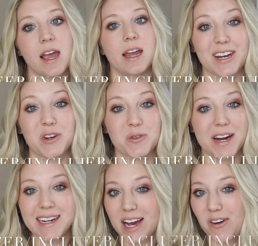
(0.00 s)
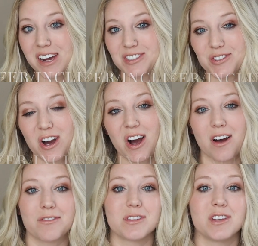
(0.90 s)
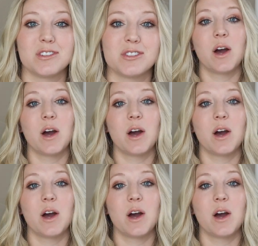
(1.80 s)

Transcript: And right now I do not offer those.